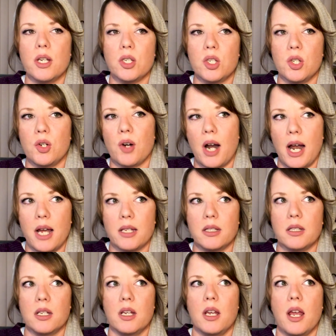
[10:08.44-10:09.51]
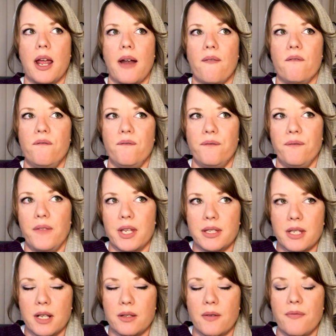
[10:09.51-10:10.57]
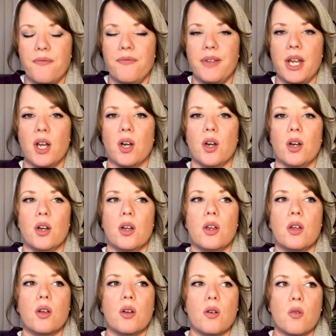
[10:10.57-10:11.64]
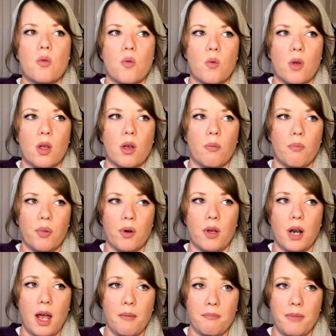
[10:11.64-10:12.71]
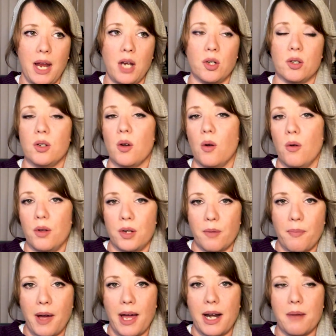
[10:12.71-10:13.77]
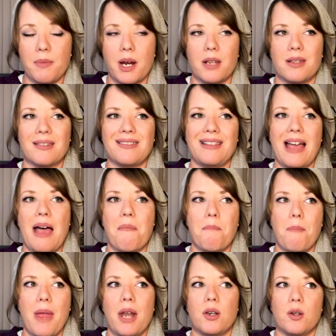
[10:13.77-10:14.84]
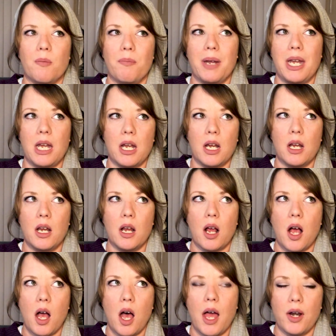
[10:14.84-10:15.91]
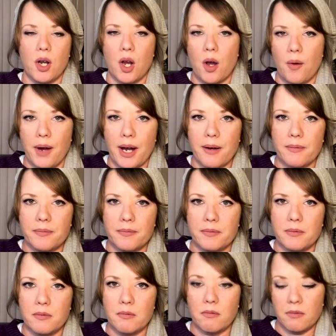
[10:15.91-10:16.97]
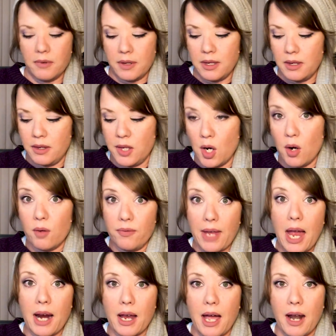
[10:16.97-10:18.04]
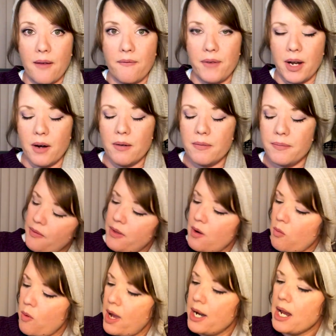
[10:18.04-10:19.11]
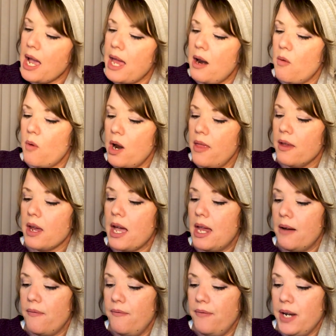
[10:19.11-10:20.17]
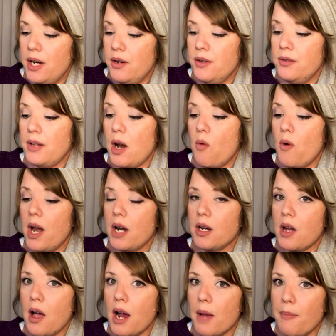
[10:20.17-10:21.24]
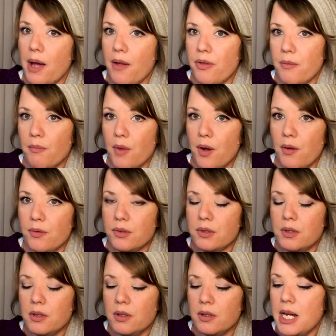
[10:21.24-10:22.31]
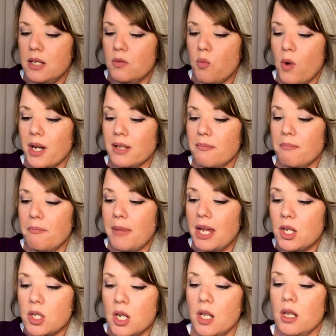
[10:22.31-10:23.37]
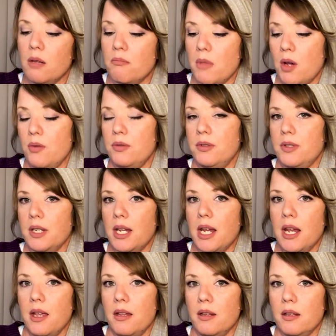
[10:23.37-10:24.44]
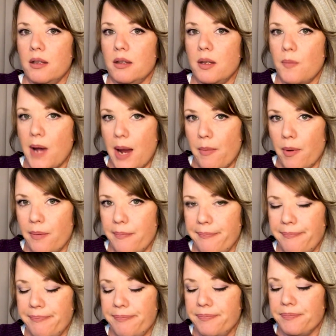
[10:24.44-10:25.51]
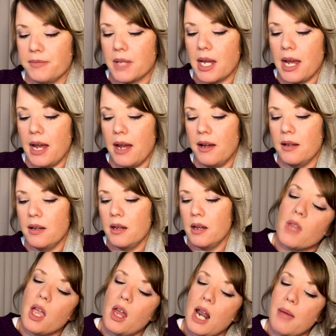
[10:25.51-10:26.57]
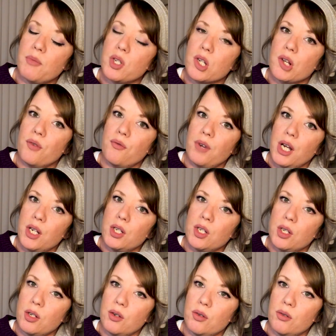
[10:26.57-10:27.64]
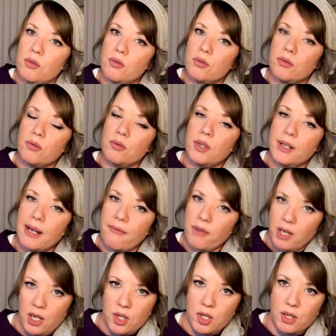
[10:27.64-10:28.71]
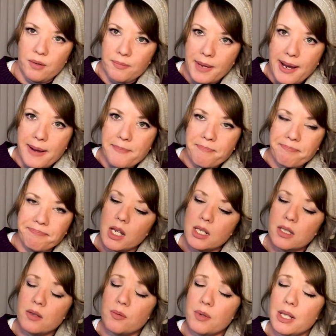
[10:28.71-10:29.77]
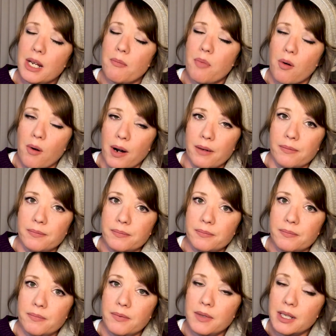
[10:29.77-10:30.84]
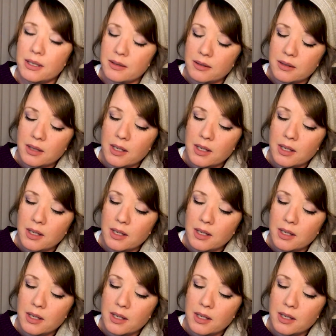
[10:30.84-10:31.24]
stress and the sense of fear will put a major toll on your body because it's not meant to be ongoing. That kind of fear. One of the kind of fears that I want to talk about the most is what's mentioned the most in the Bible. Okay? And I'm just going to read to you the definition. Okay? This is really important. This